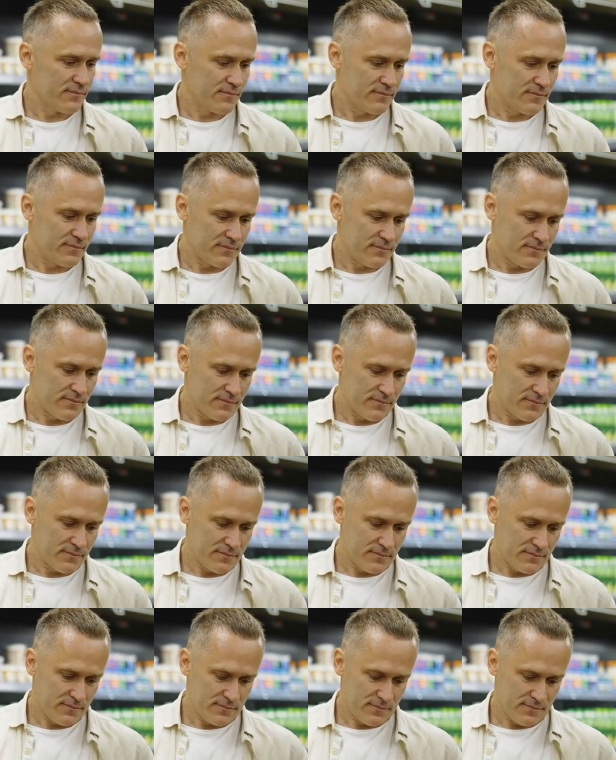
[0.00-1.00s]

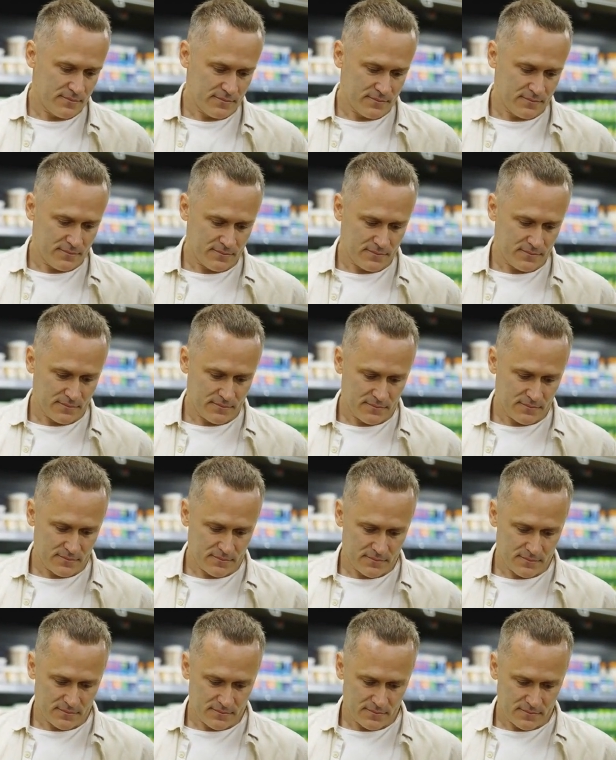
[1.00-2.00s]

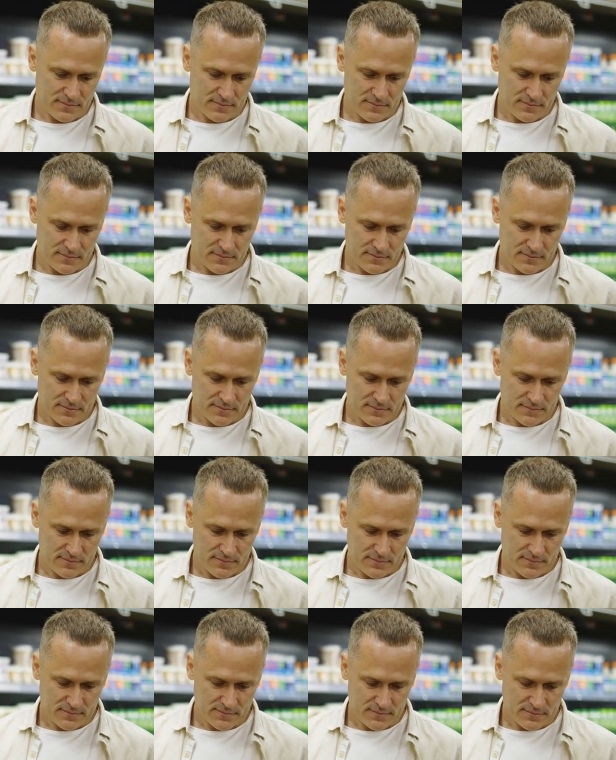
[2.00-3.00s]

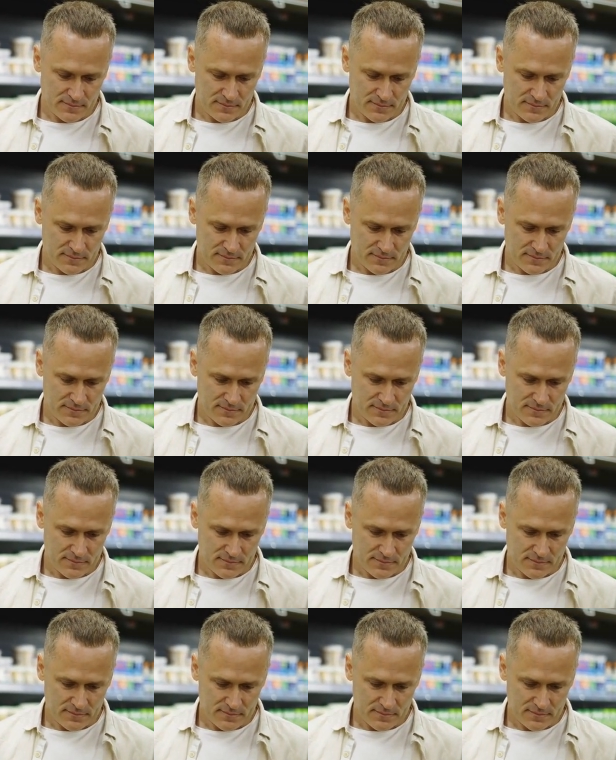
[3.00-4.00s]

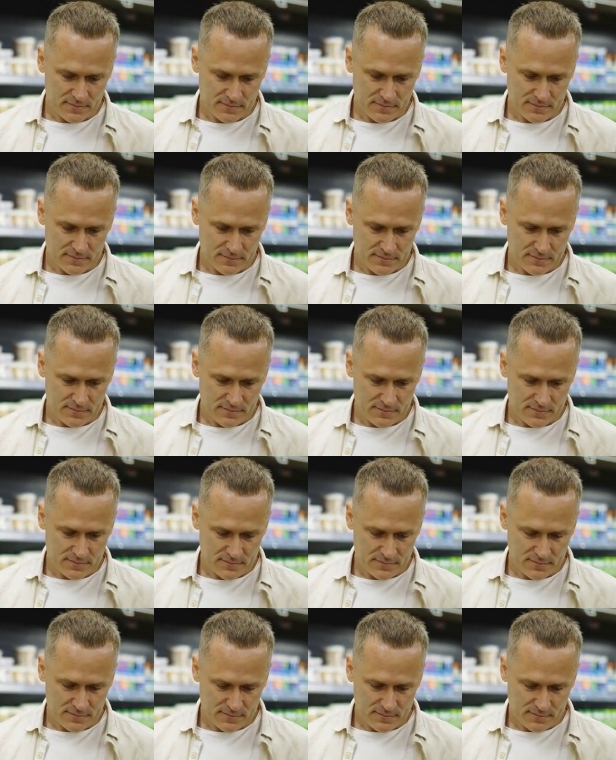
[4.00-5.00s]

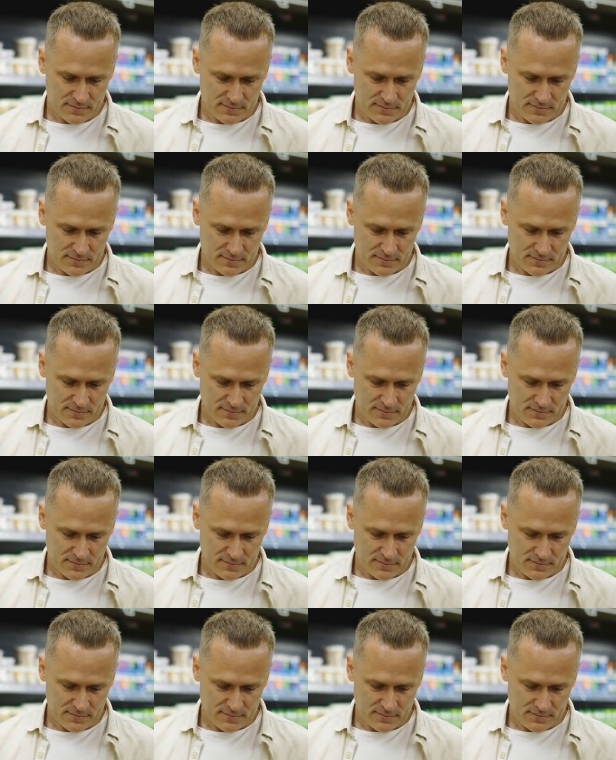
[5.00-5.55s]
(no one is talking)